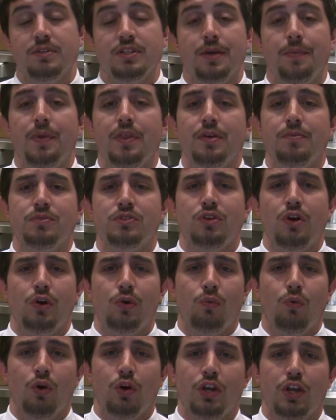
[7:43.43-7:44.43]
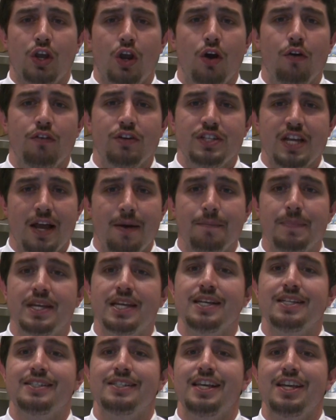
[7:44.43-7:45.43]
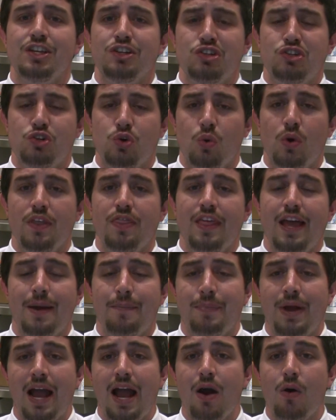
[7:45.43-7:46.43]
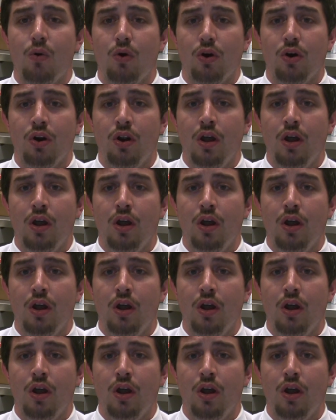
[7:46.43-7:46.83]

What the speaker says: Some of them started working overtime because they enjoyed that power.